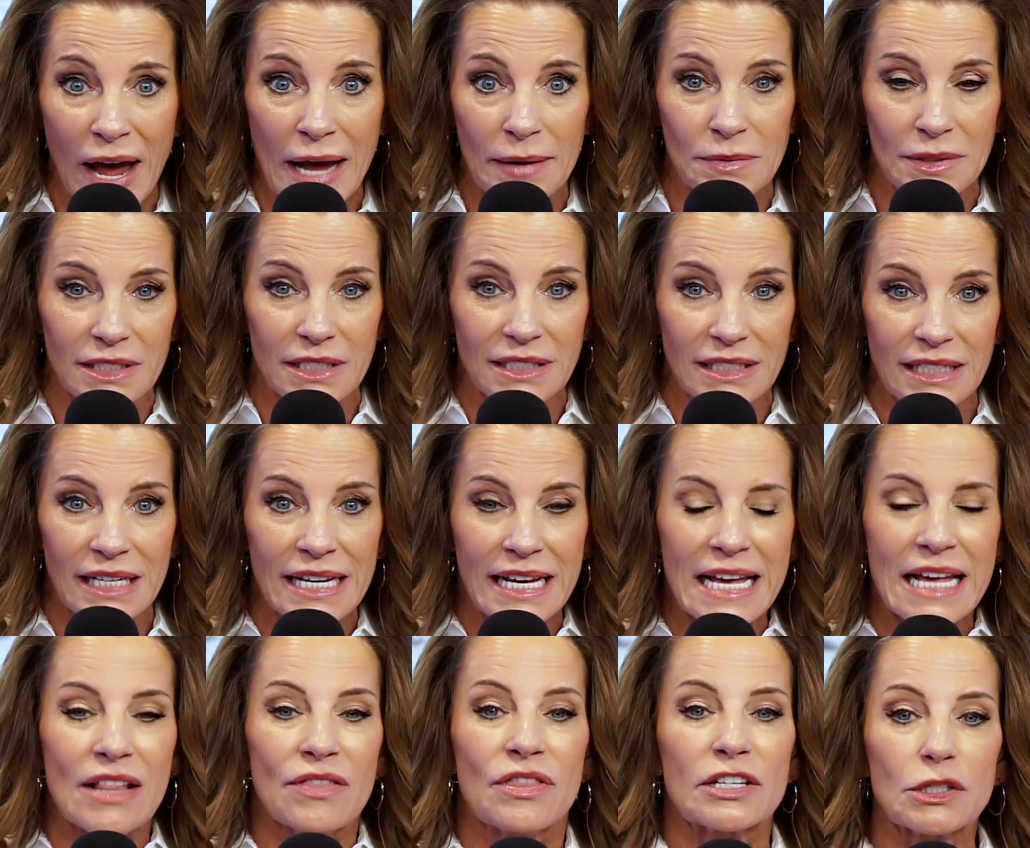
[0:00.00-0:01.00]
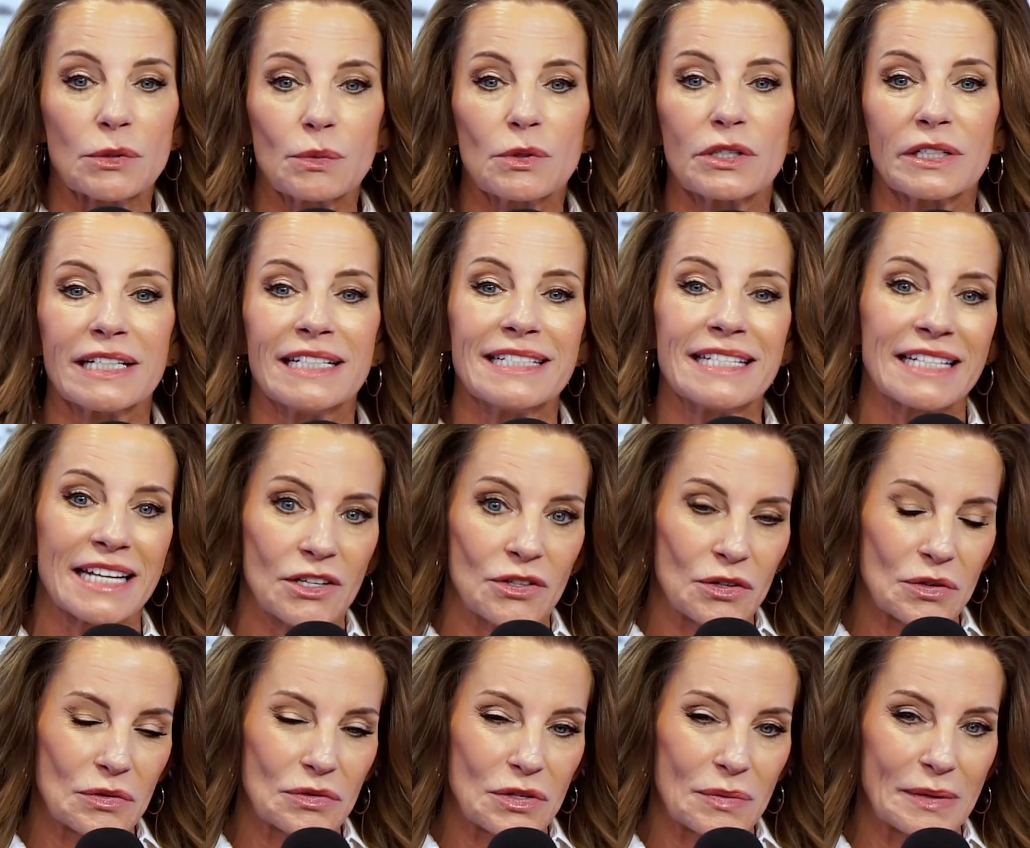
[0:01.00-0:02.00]
fabulous. This will
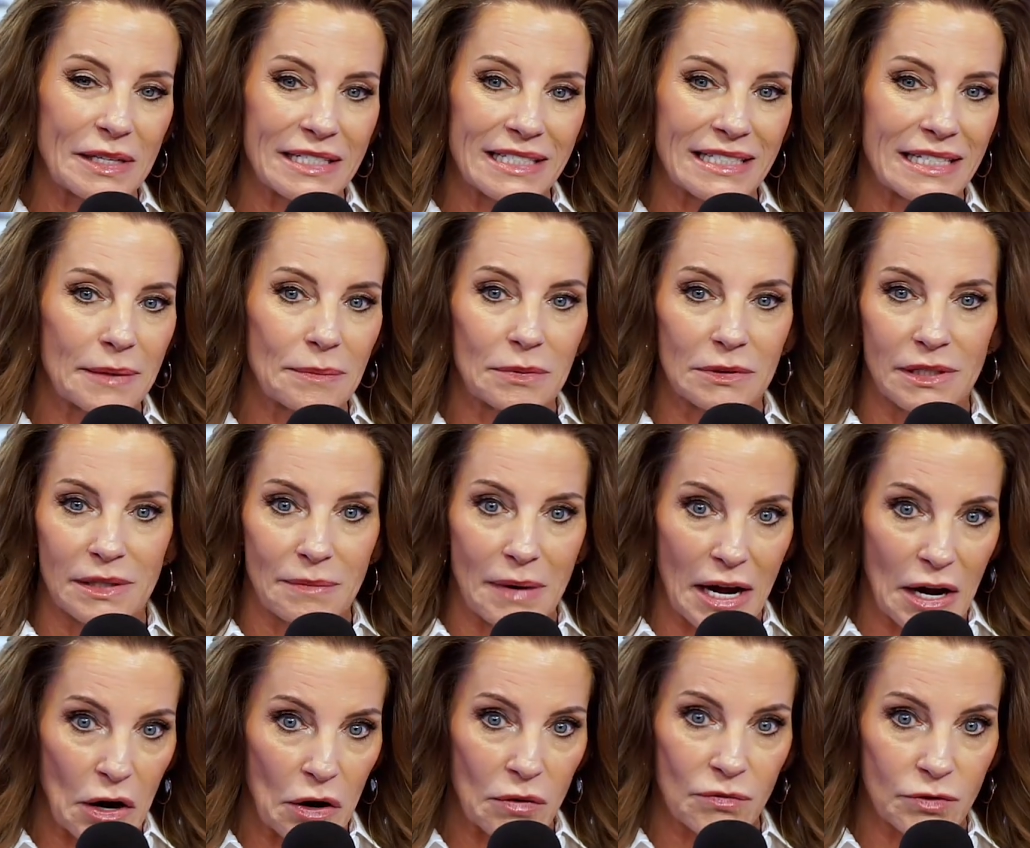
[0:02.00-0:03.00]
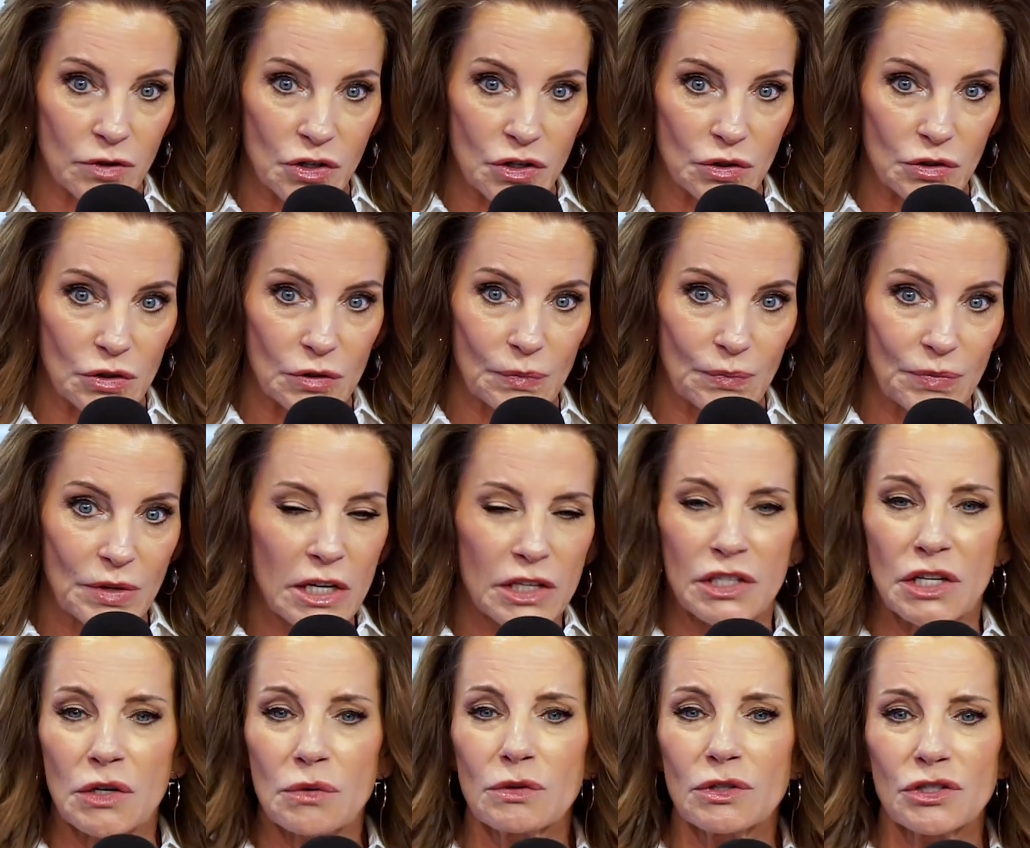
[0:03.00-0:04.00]
continue to be a staple in my home for sure.
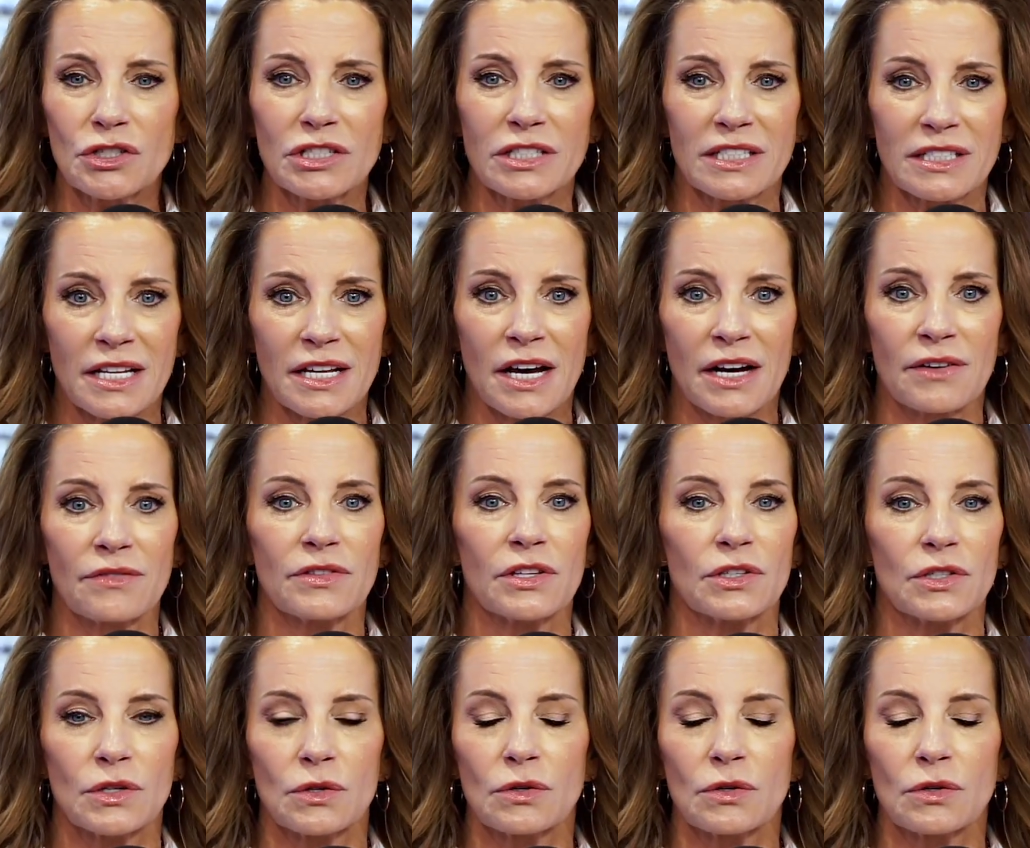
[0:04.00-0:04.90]
You will just love